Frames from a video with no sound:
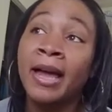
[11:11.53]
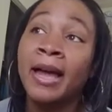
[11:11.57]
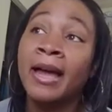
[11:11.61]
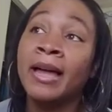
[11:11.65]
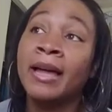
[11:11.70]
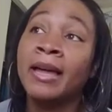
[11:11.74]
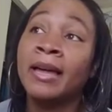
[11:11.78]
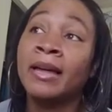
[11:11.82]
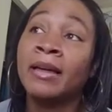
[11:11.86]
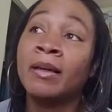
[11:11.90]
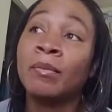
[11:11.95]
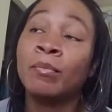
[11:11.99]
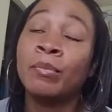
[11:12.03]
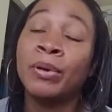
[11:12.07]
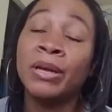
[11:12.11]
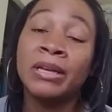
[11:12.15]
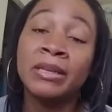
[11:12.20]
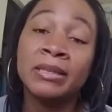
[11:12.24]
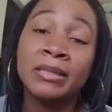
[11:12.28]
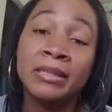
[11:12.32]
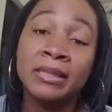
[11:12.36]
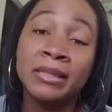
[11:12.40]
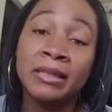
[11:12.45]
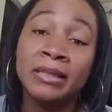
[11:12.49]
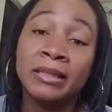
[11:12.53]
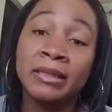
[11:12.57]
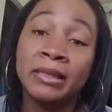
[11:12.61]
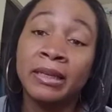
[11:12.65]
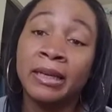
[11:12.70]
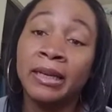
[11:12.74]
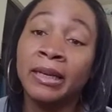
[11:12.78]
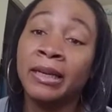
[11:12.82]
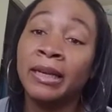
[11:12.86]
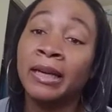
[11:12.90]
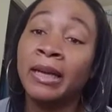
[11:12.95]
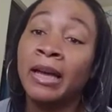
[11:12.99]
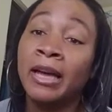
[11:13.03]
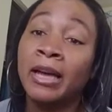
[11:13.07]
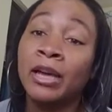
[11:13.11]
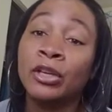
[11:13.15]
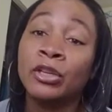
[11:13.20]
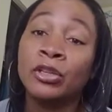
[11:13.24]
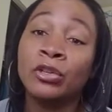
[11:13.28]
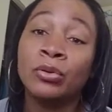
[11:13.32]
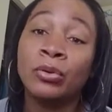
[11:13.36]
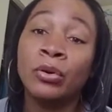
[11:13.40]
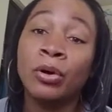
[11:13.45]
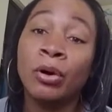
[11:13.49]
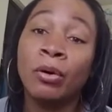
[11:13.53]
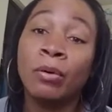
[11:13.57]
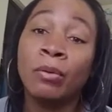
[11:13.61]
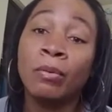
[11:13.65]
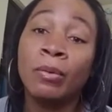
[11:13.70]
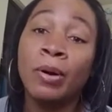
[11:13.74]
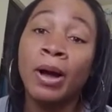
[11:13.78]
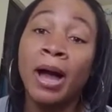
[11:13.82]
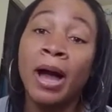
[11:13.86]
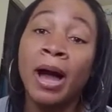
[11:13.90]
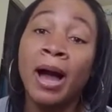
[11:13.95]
And basically, you know,